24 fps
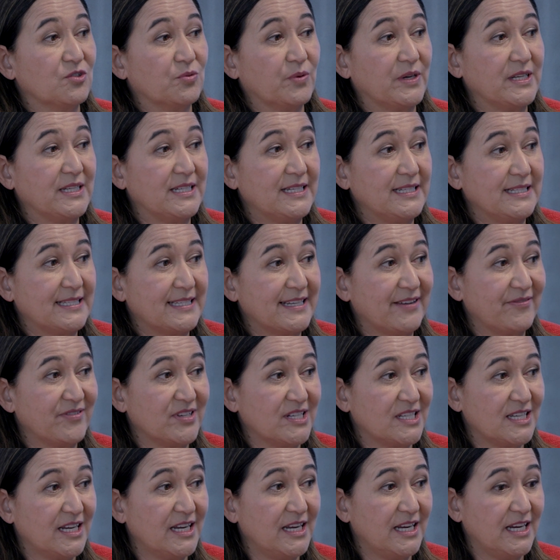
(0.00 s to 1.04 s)

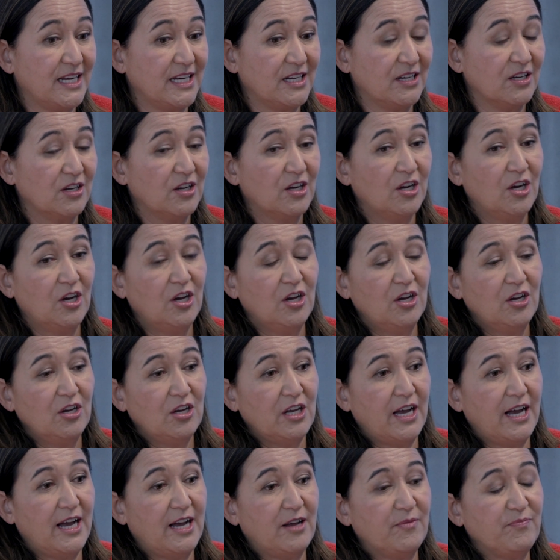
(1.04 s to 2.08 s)
2017,
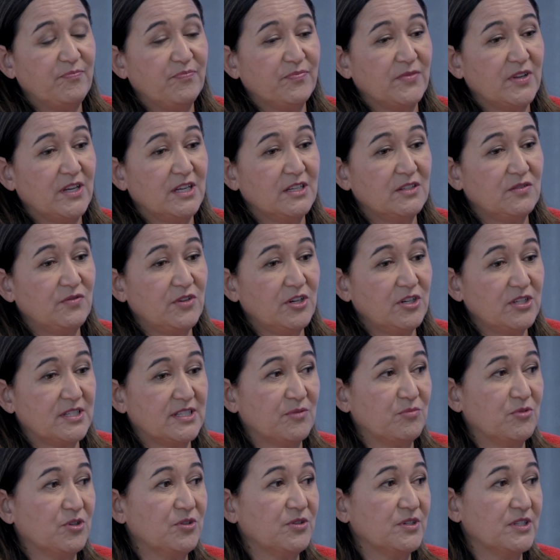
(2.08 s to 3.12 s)
is very
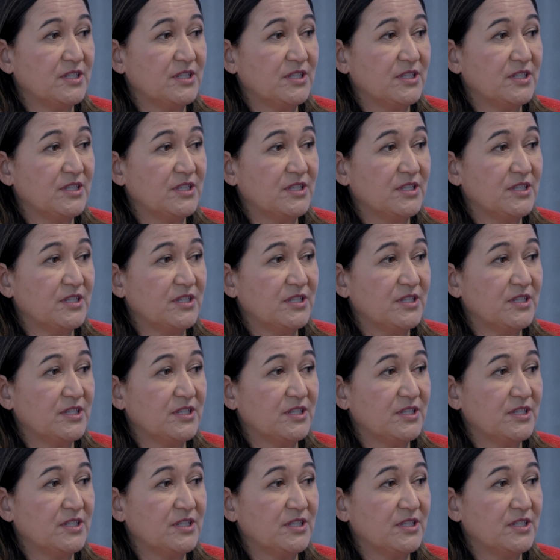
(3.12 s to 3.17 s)
similar.